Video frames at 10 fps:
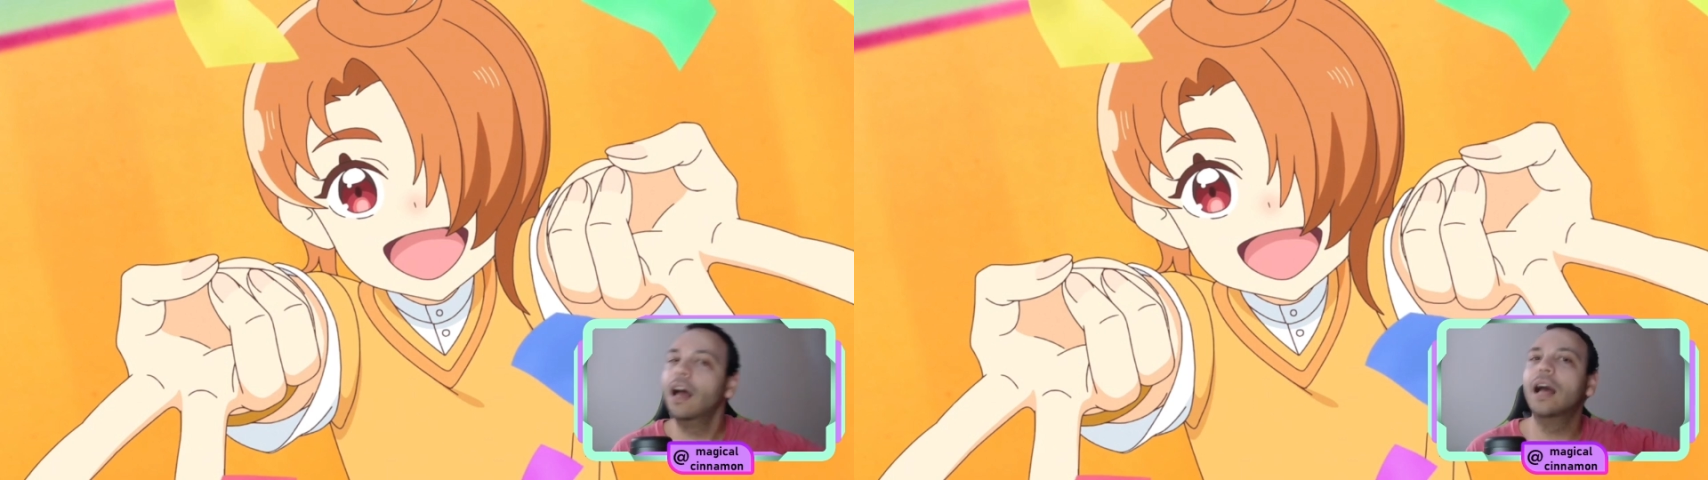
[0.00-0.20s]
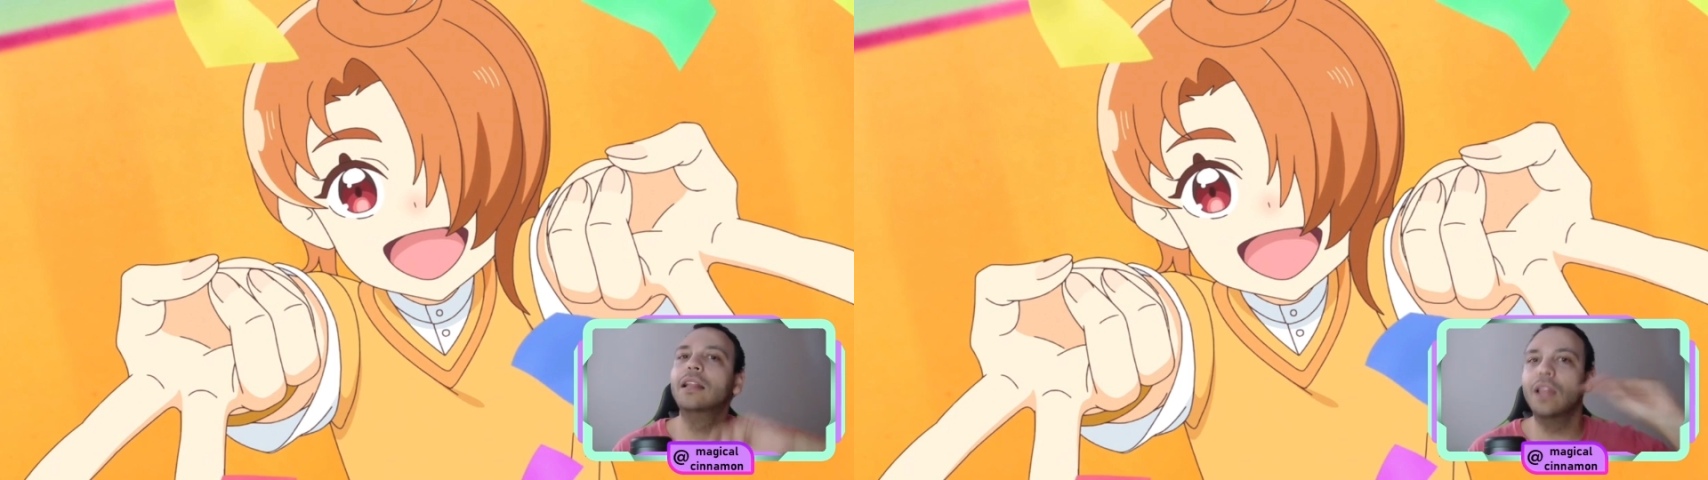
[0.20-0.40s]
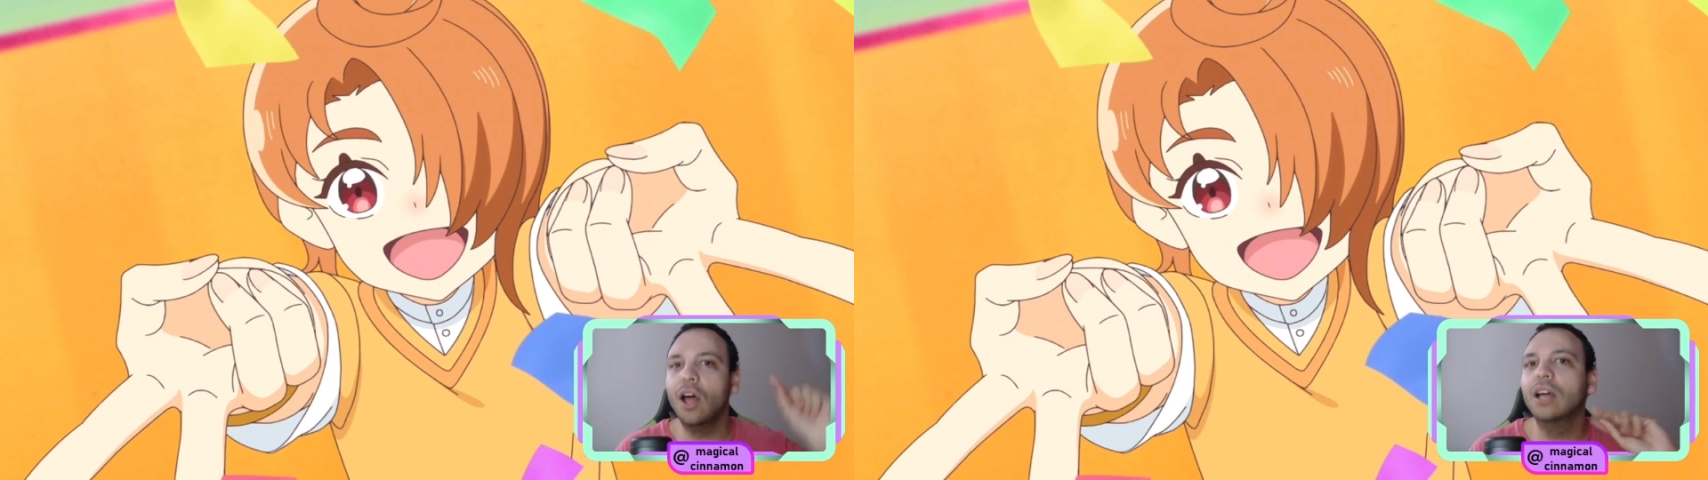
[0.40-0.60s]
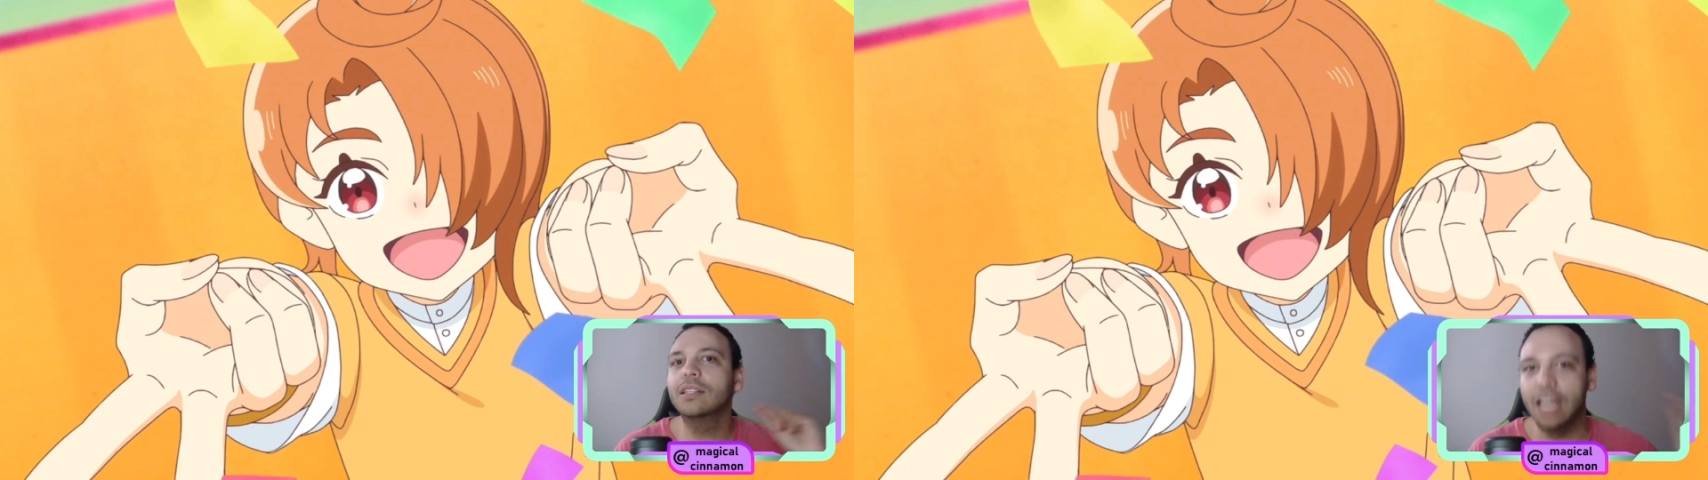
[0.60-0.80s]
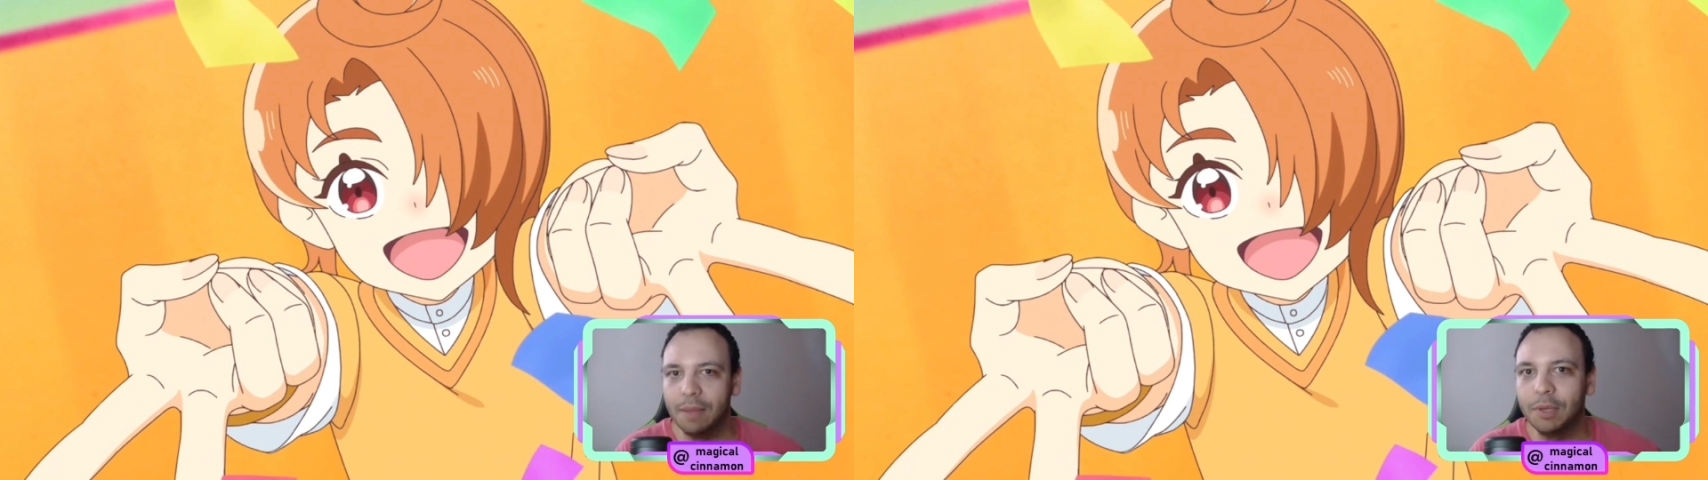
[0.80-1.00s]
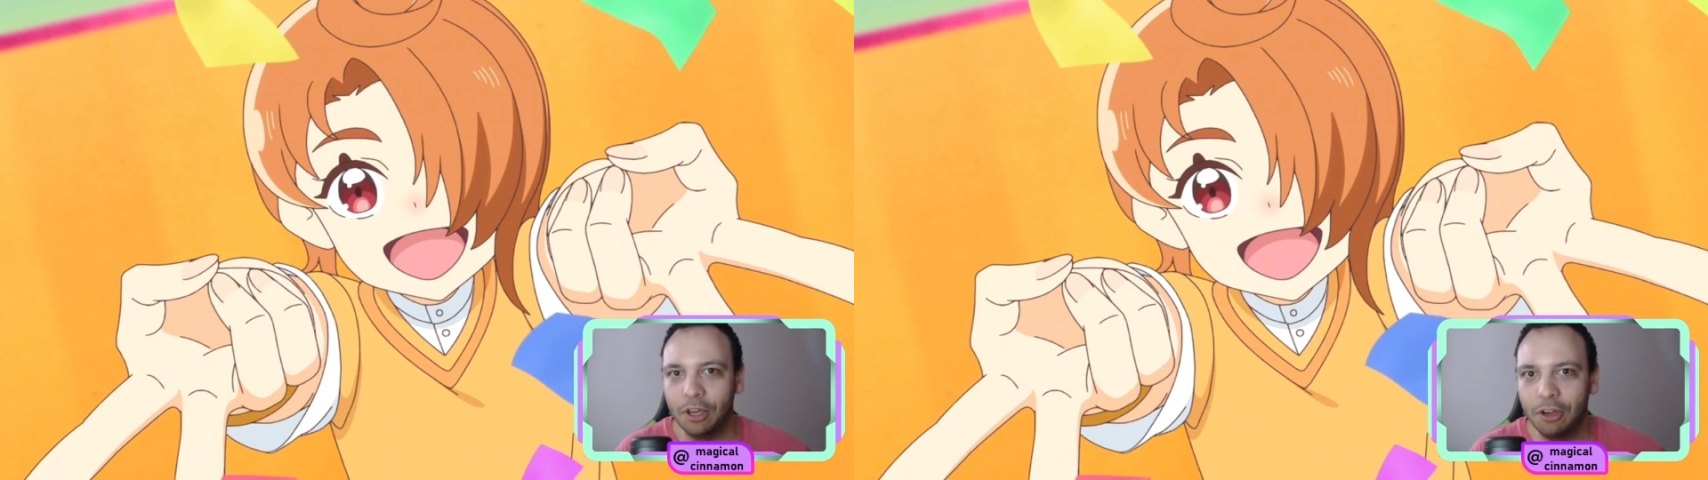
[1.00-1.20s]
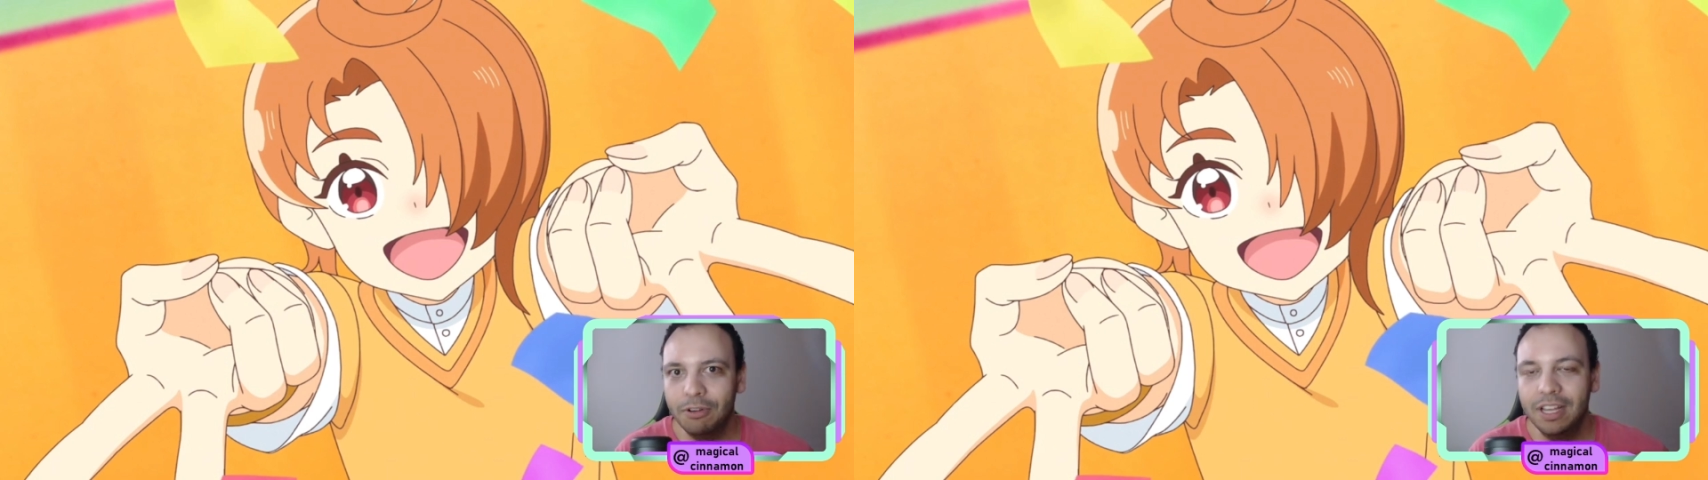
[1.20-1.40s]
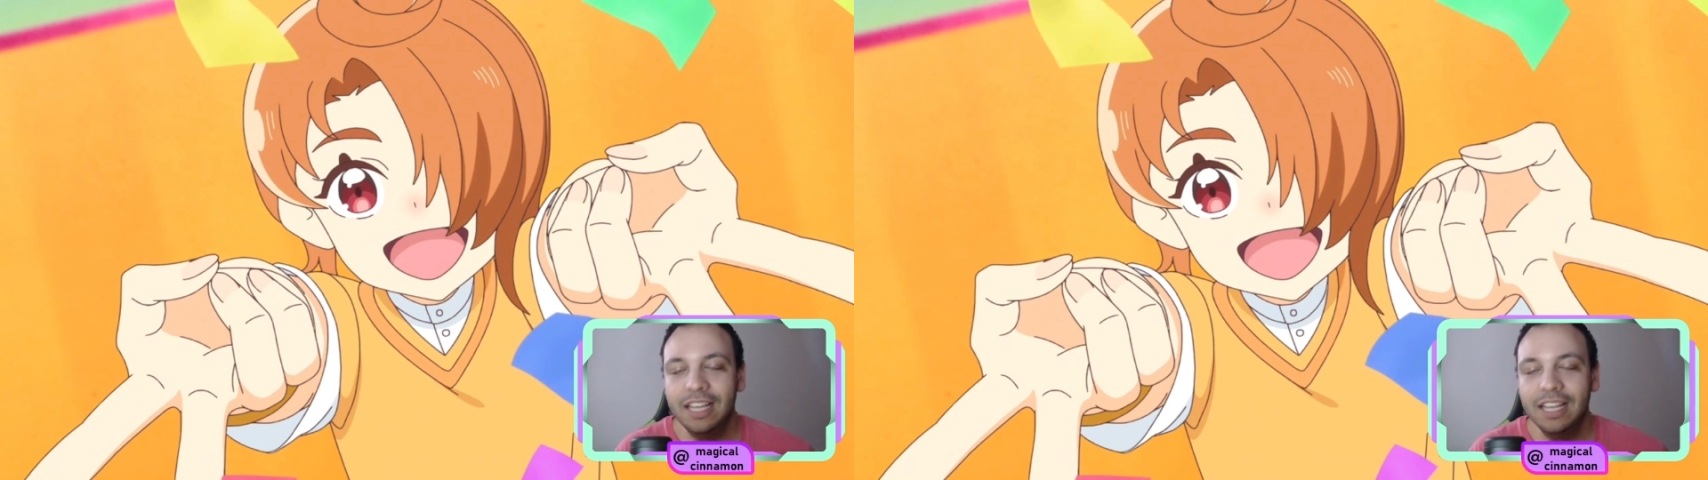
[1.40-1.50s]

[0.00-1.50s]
a long time ago.